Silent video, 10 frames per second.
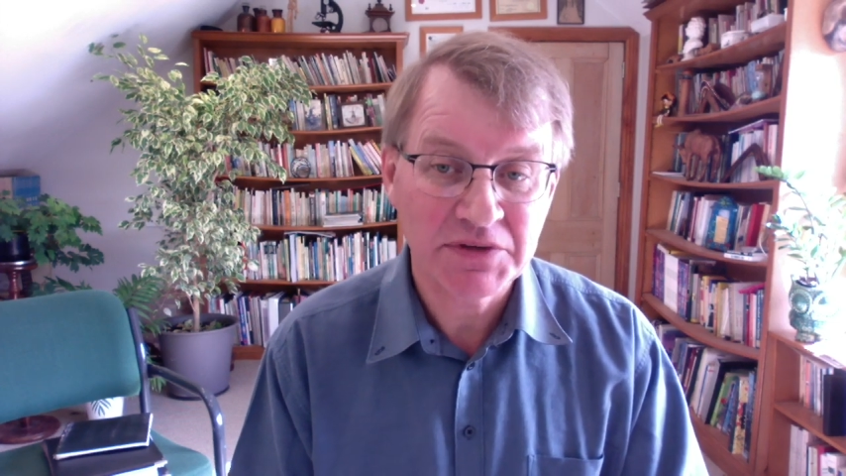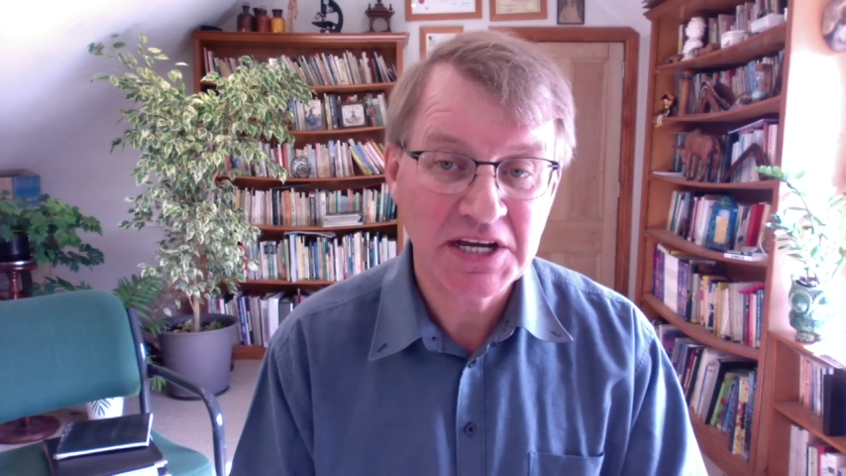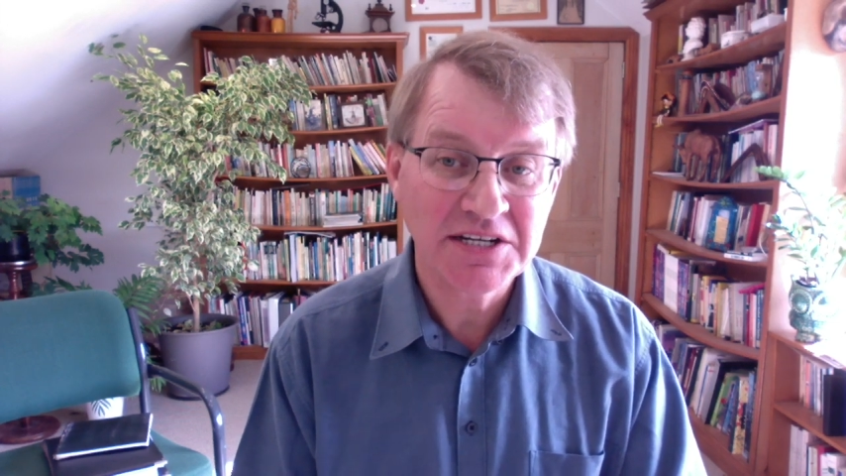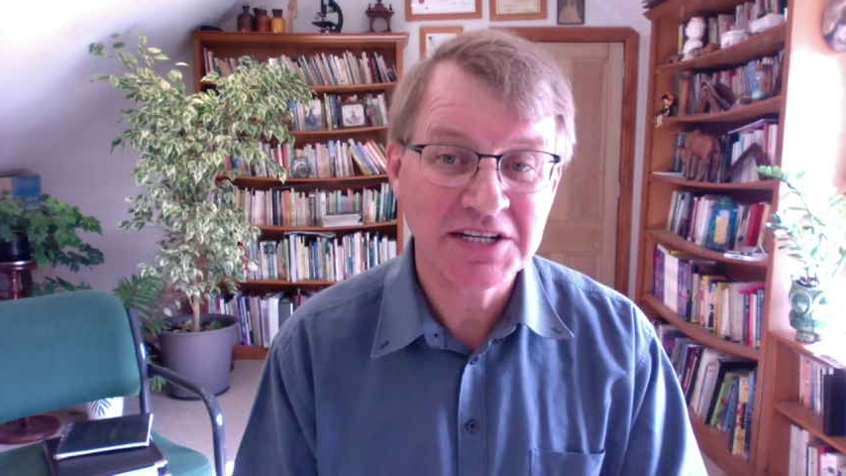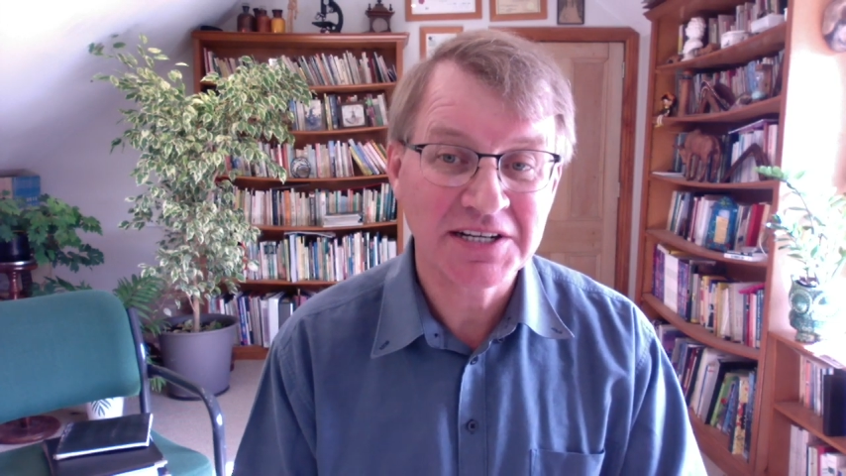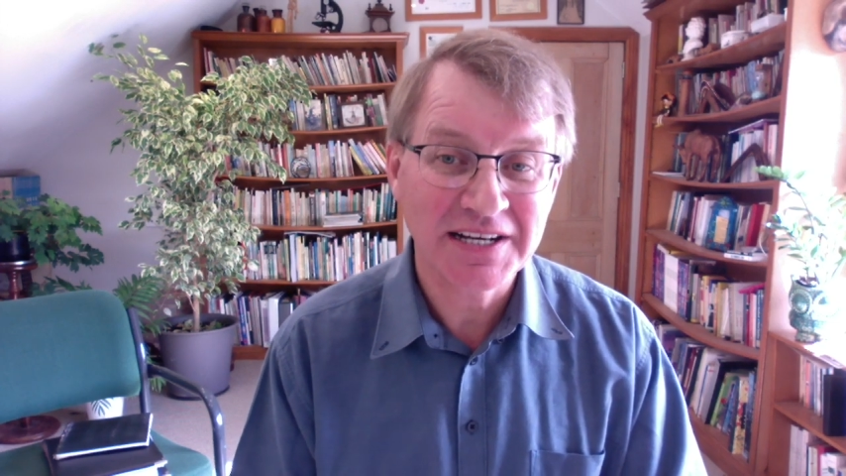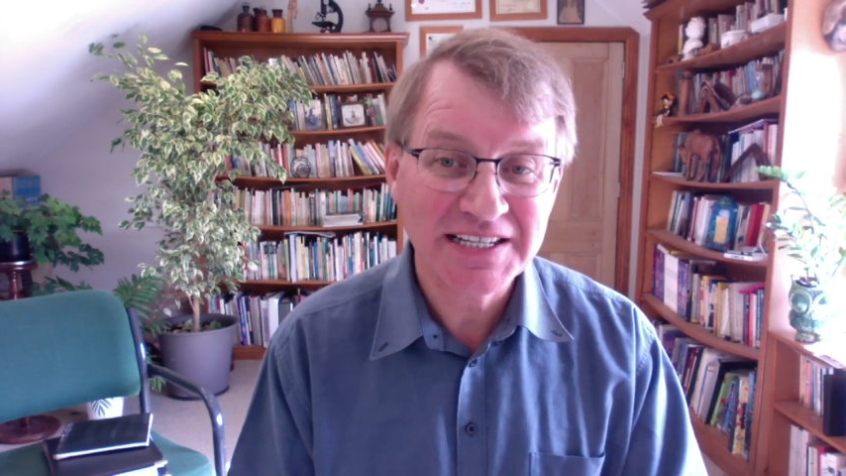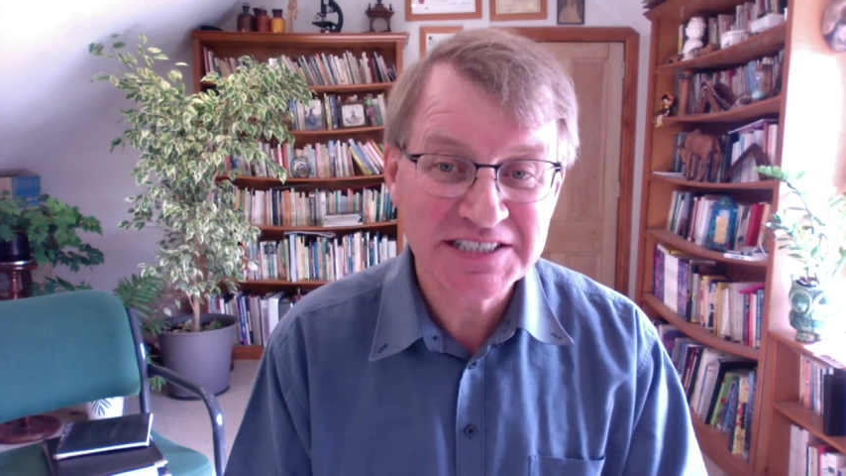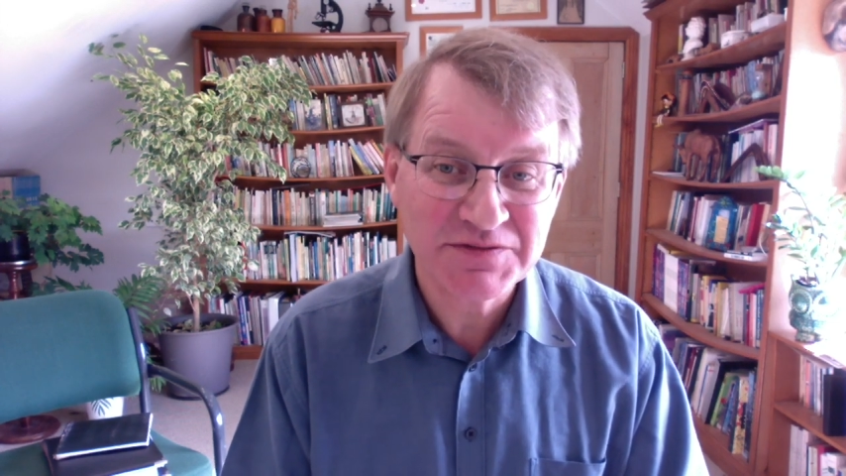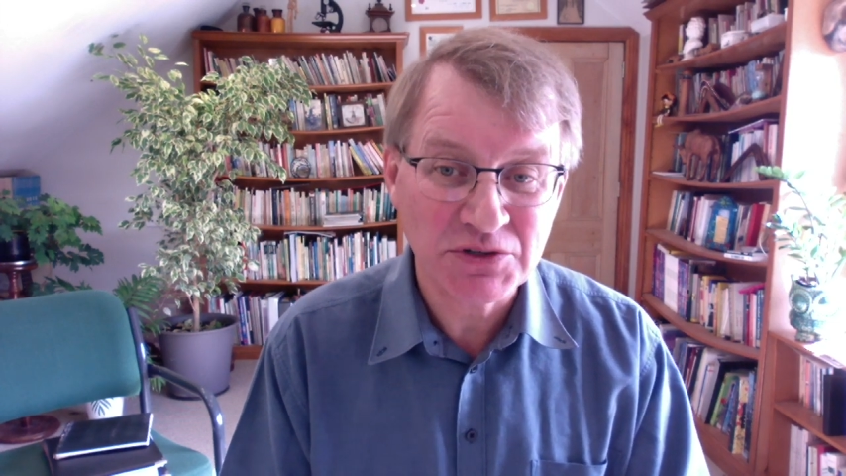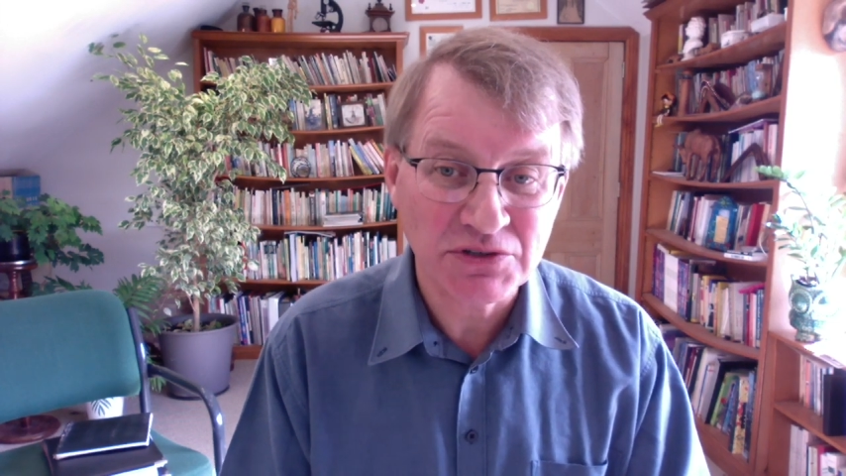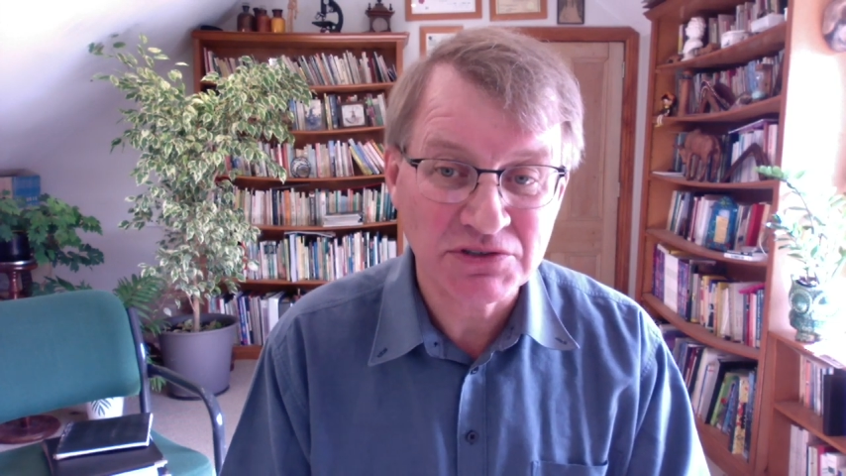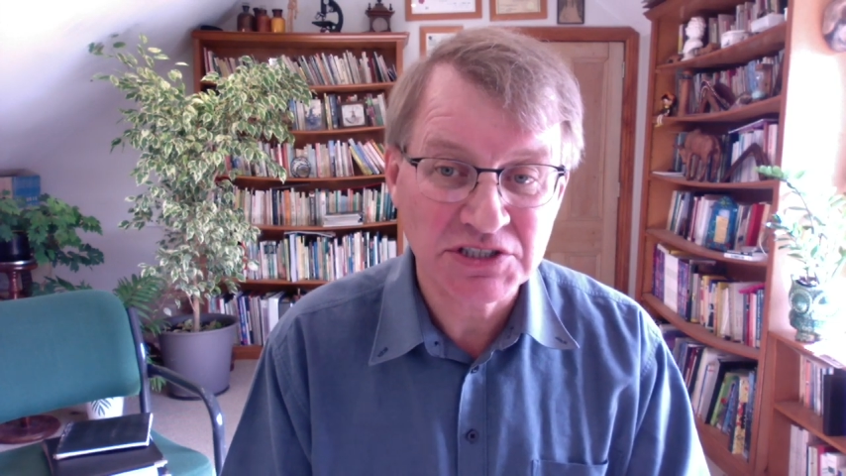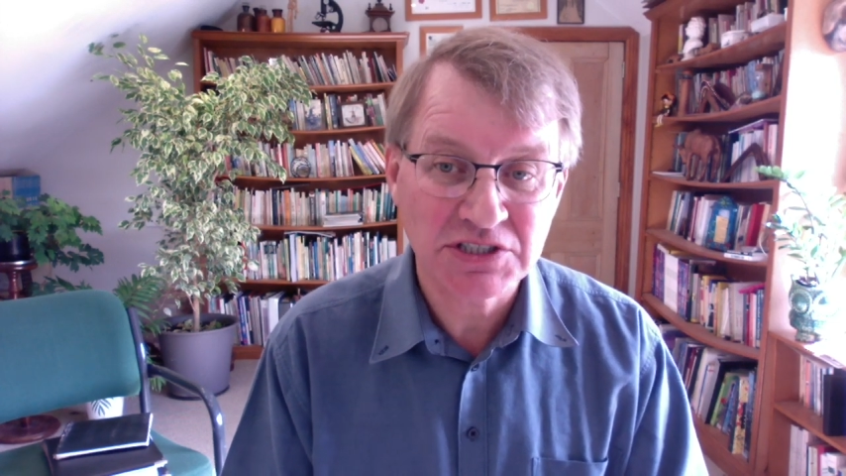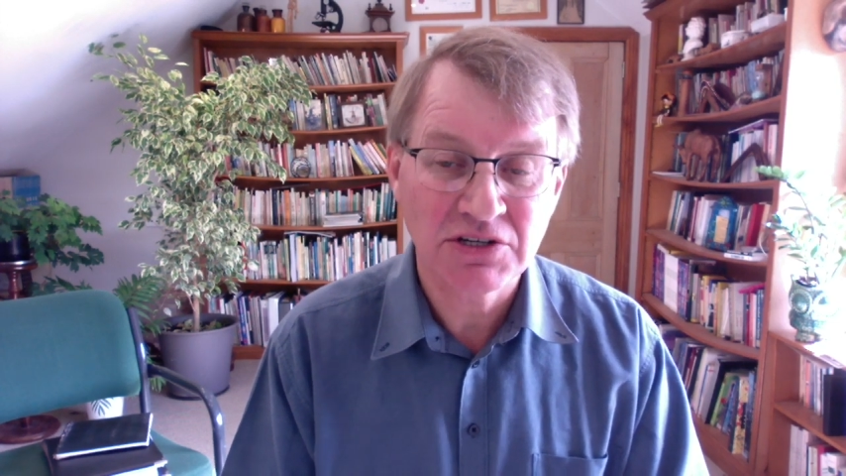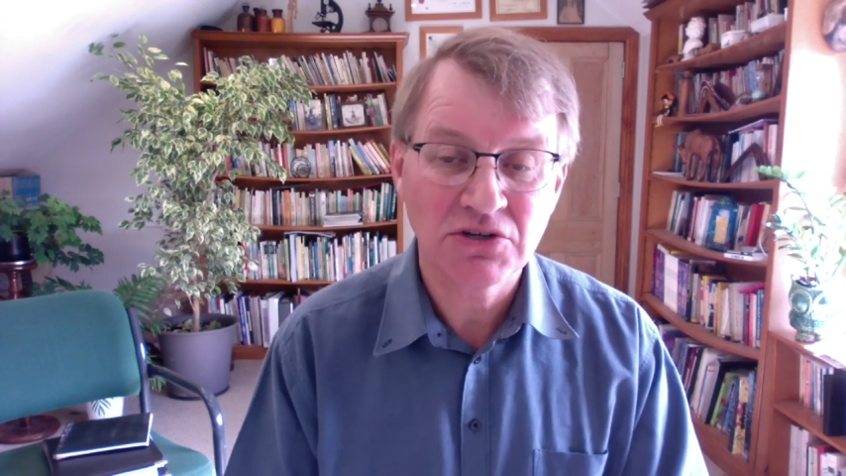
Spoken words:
Eating less foods